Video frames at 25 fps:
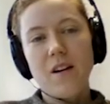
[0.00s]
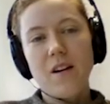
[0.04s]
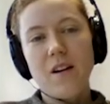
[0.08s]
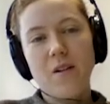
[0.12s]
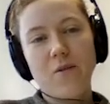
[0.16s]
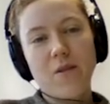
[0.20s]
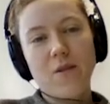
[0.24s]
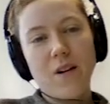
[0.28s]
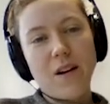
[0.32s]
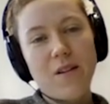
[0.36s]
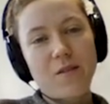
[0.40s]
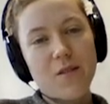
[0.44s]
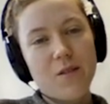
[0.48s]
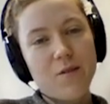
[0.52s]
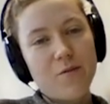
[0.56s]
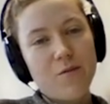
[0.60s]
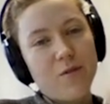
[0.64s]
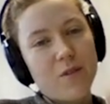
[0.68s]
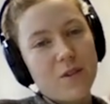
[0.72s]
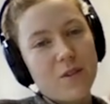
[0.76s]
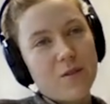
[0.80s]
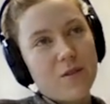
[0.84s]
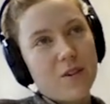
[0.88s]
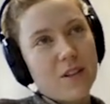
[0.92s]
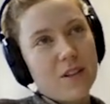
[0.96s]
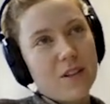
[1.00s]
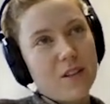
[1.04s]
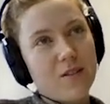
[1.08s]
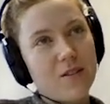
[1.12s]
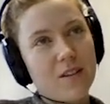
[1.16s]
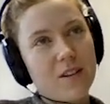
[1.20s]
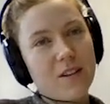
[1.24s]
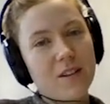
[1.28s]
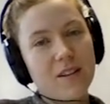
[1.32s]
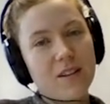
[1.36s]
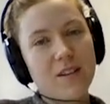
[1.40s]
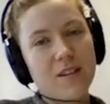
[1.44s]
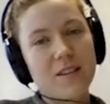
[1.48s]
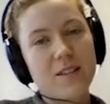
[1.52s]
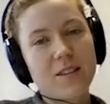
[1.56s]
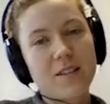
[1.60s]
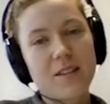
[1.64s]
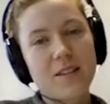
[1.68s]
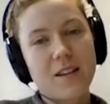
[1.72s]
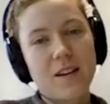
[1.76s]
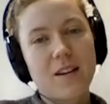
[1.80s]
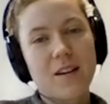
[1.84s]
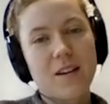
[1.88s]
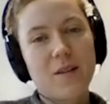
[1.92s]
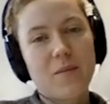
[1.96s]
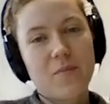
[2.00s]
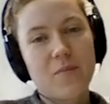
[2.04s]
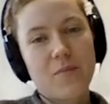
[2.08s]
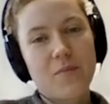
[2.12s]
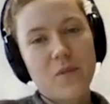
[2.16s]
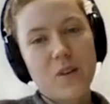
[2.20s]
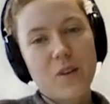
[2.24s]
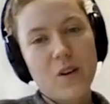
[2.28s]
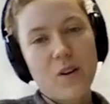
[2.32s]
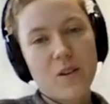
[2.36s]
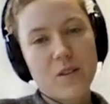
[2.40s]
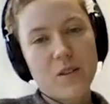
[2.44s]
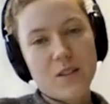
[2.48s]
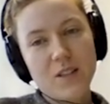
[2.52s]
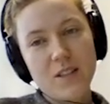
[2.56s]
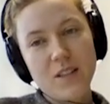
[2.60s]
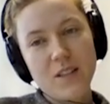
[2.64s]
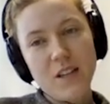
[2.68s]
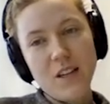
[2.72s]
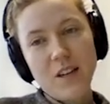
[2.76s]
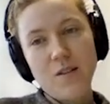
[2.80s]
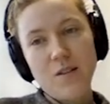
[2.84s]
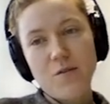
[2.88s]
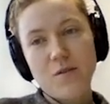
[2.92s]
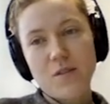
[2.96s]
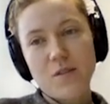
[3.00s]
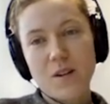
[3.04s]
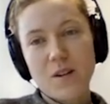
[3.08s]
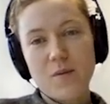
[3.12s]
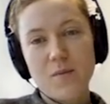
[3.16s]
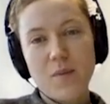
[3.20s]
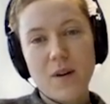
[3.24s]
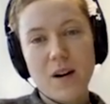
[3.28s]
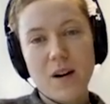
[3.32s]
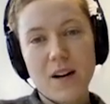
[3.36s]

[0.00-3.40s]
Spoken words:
Arrival infrastructuring is conceived and